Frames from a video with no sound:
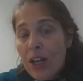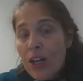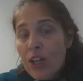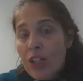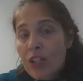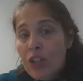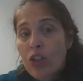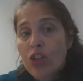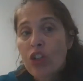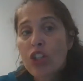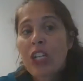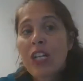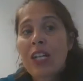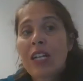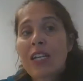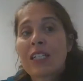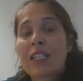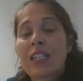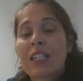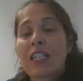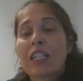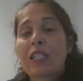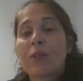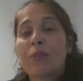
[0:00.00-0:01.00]
So she is
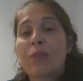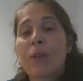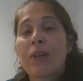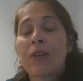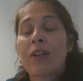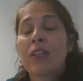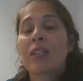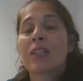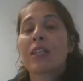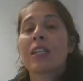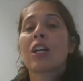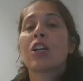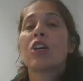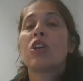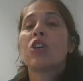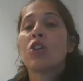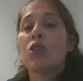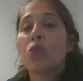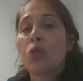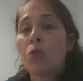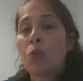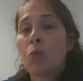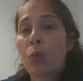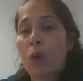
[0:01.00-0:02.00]
experiencing a
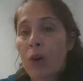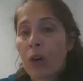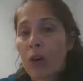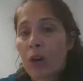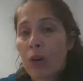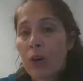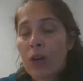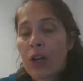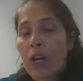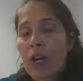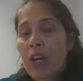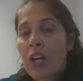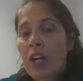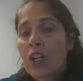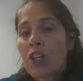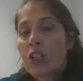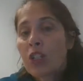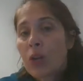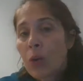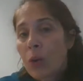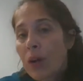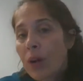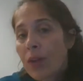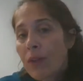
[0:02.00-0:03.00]
new world,
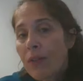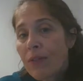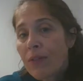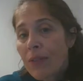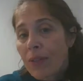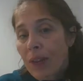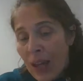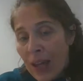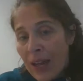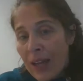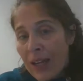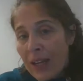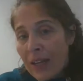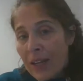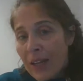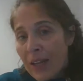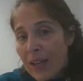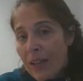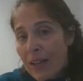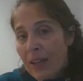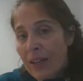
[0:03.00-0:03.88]
sort of like